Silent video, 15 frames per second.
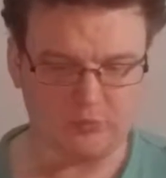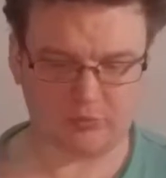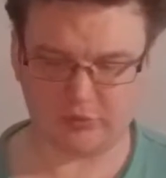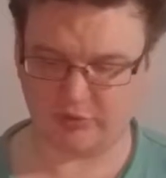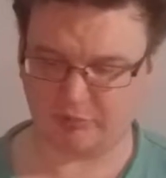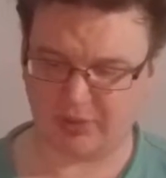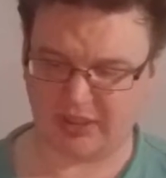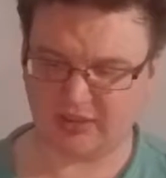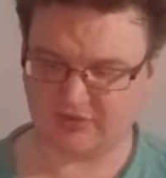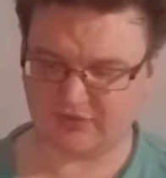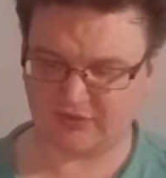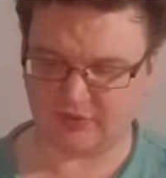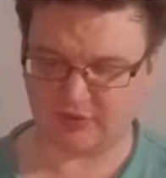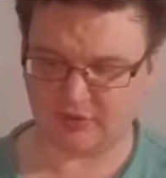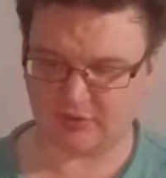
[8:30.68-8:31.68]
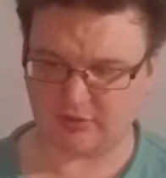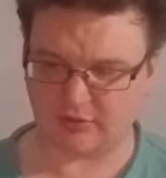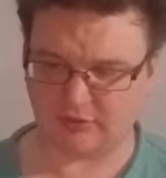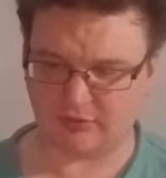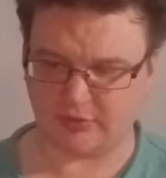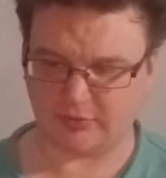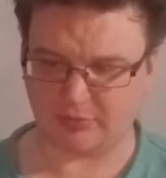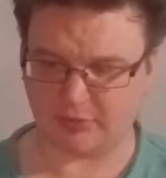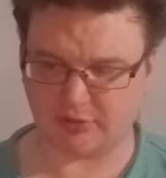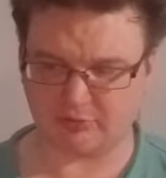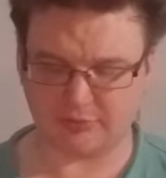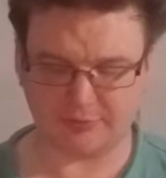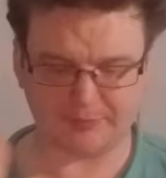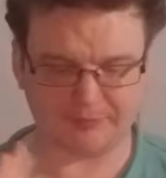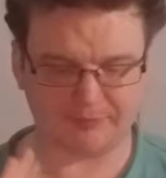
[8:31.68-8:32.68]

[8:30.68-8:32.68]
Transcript: with the base of the palm,